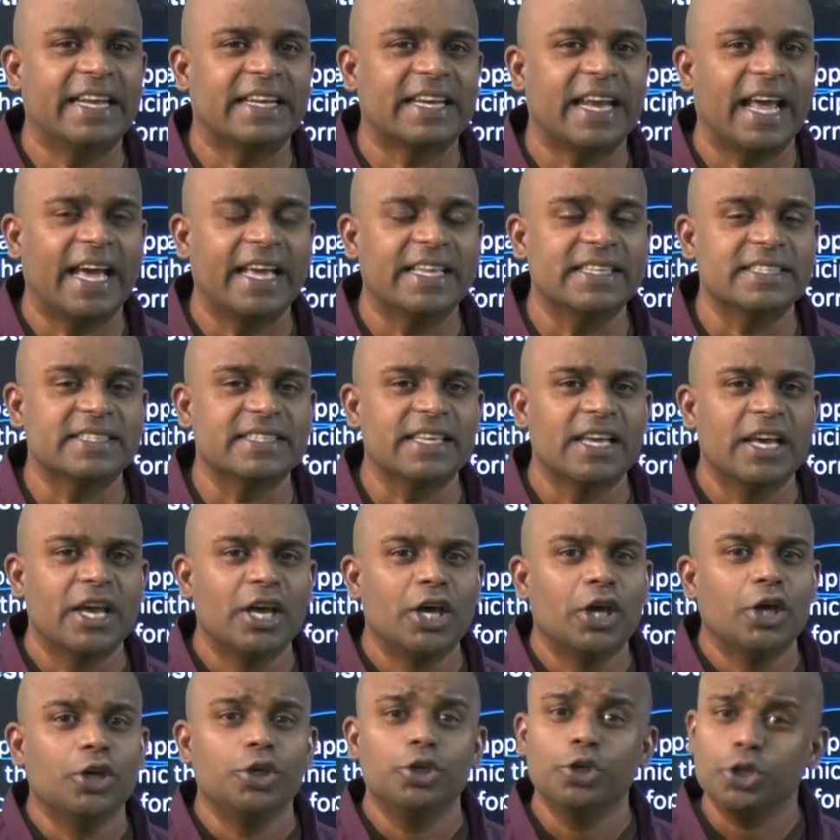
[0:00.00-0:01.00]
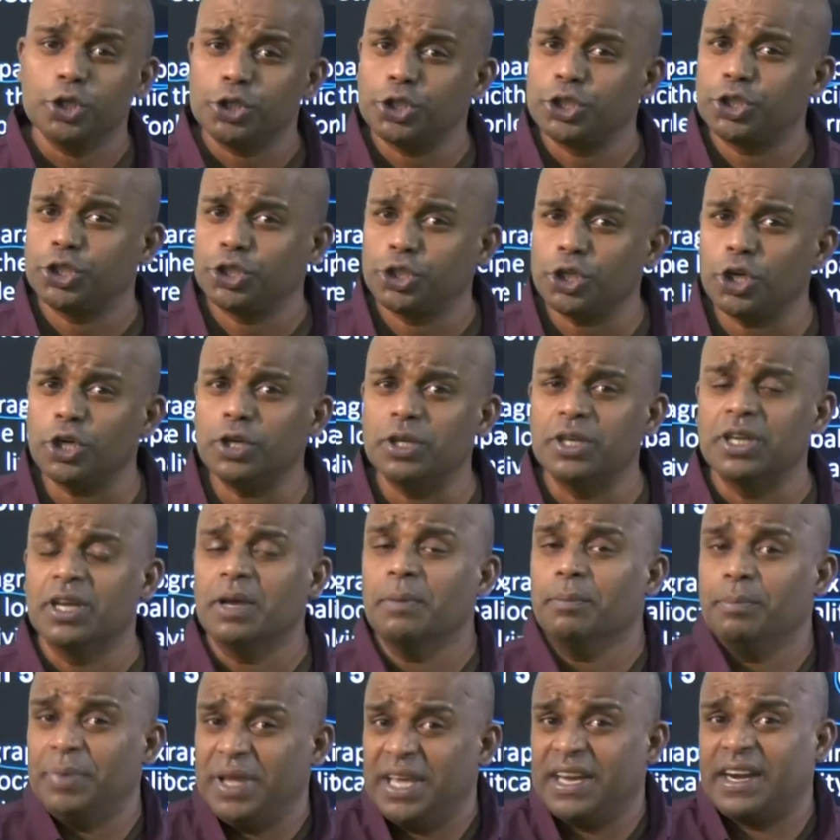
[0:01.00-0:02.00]
lines. You
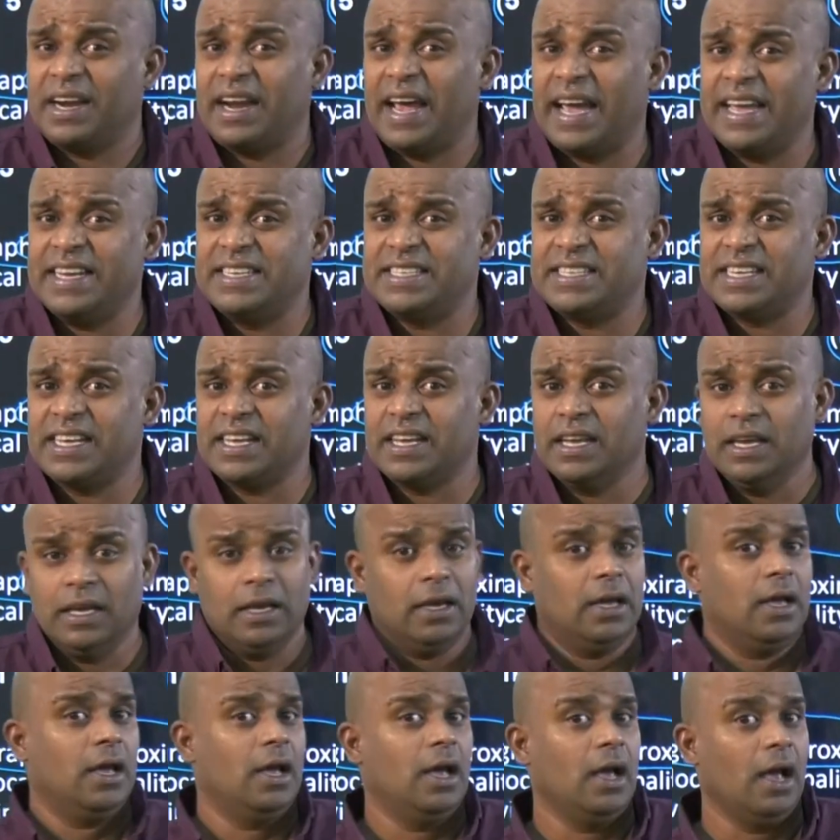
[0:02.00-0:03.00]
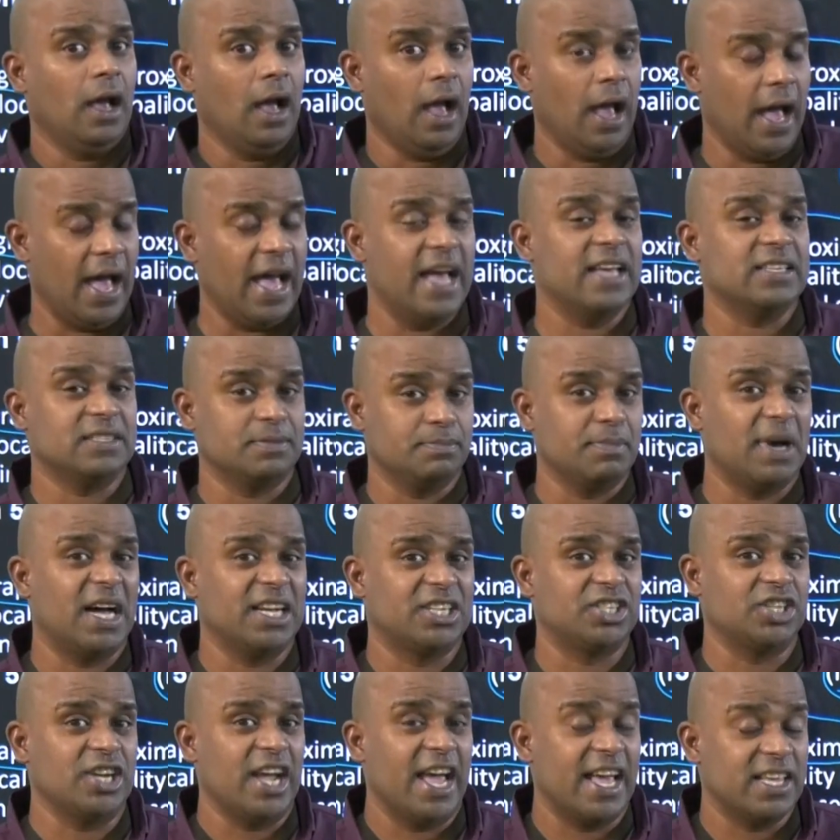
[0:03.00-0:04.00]
should be writing as
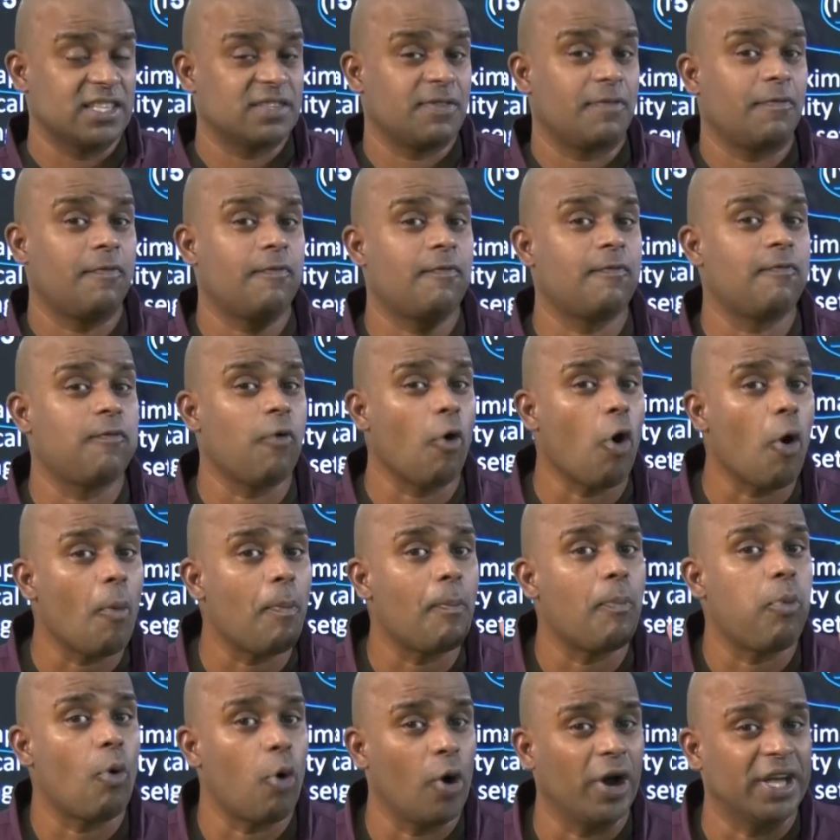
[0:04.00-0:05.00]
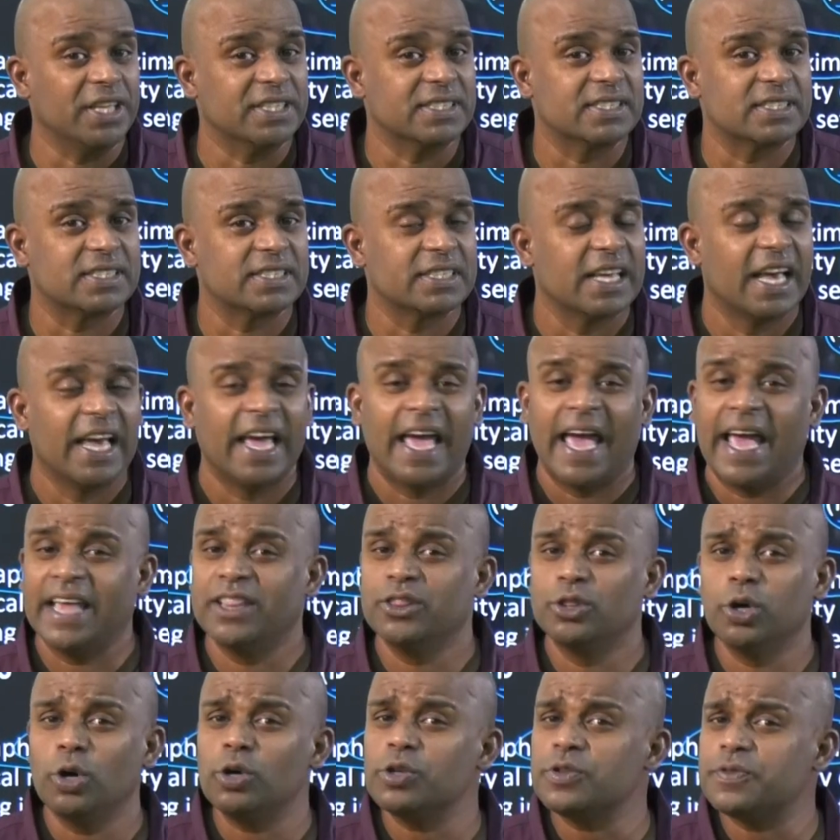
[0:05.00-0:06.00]
much as 4 points.
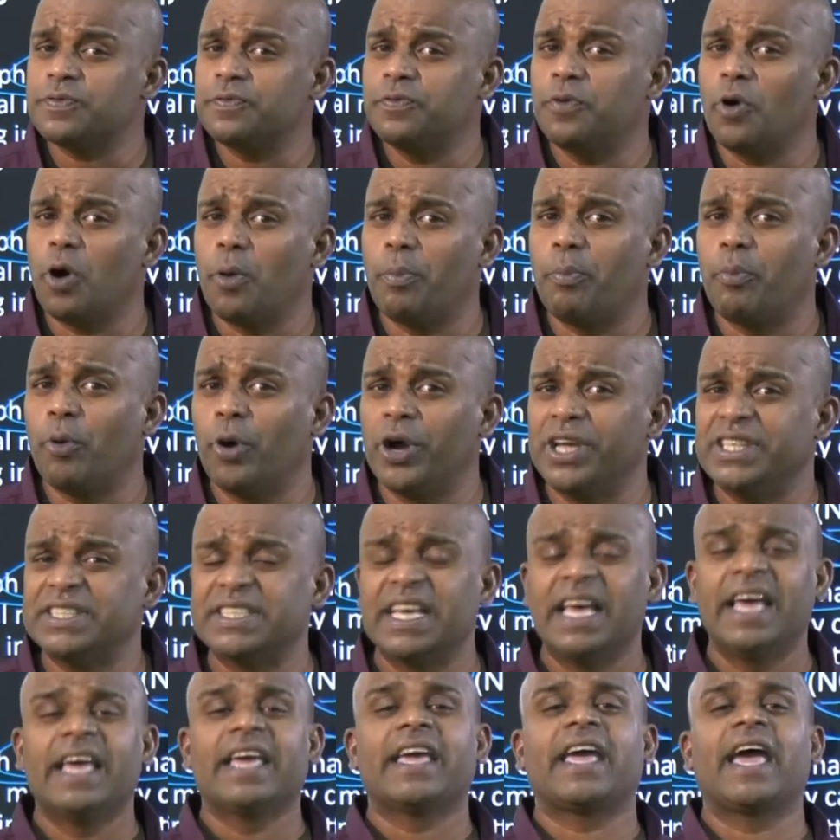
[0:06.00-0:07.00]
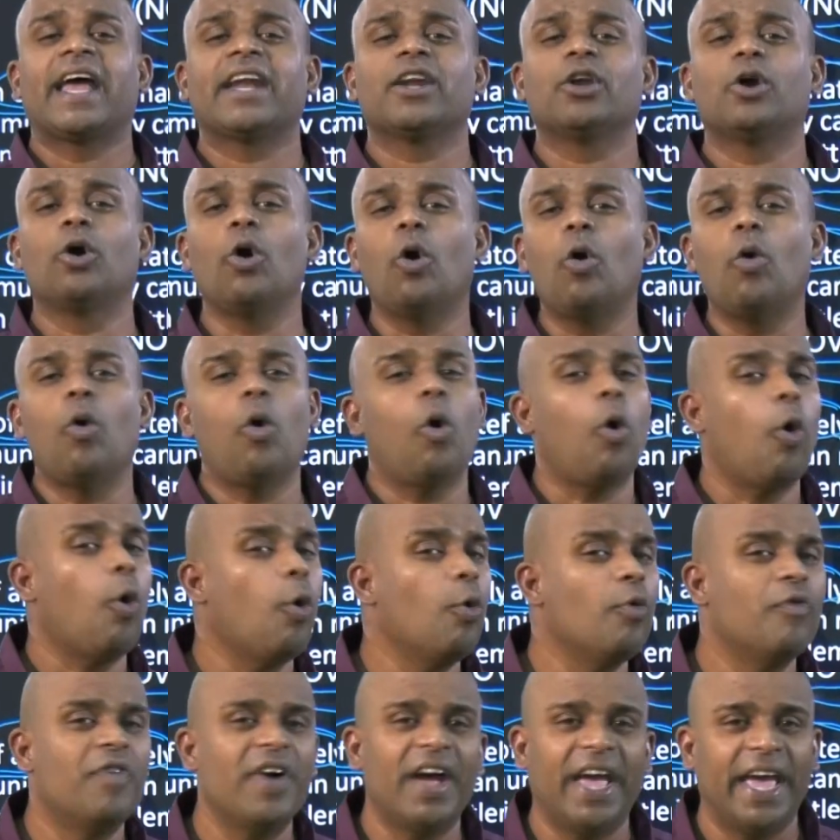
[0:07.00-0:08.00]
And those 4 points can go
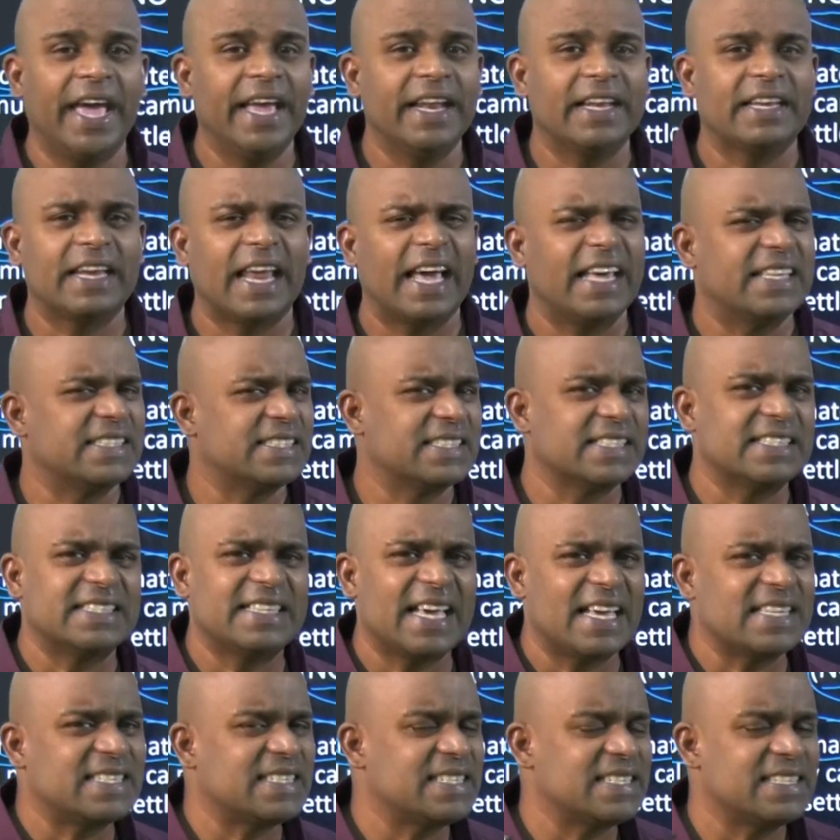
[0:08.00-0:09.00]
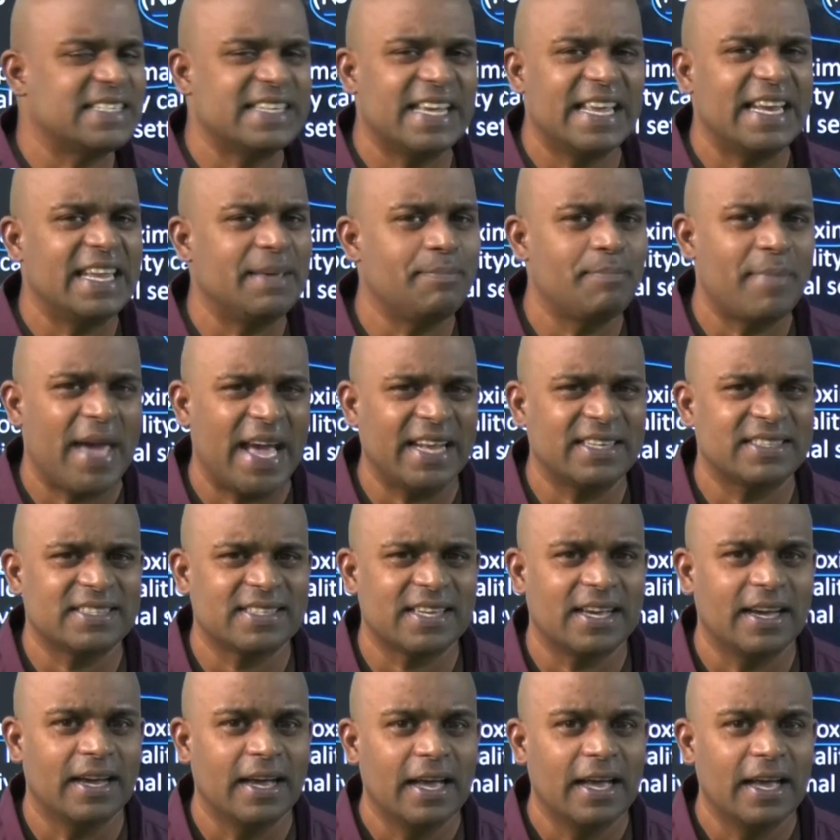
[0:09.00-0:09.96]
over 8 lines. It doesn't really matter.